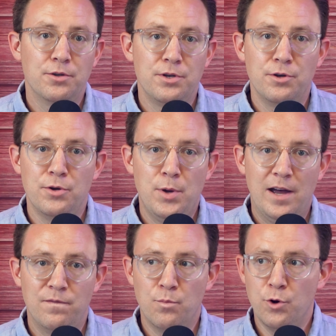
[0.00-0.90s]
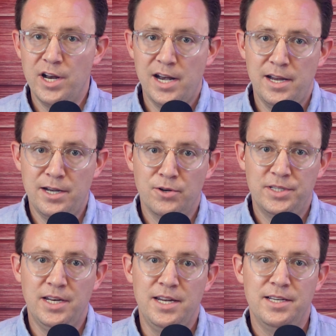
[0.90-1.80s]
So you know you have more data in your
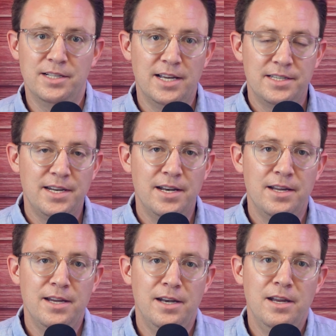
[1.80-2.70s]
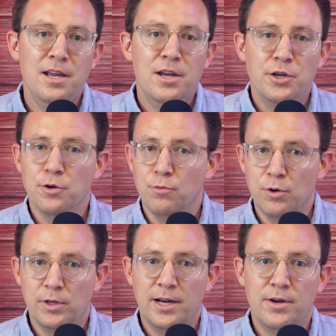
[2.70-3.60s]
cities, less data in your
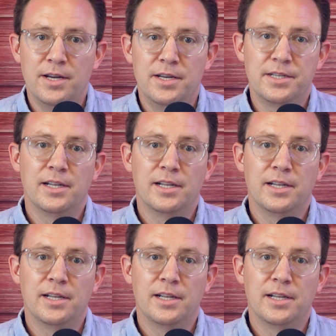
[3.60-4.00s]
rural areas.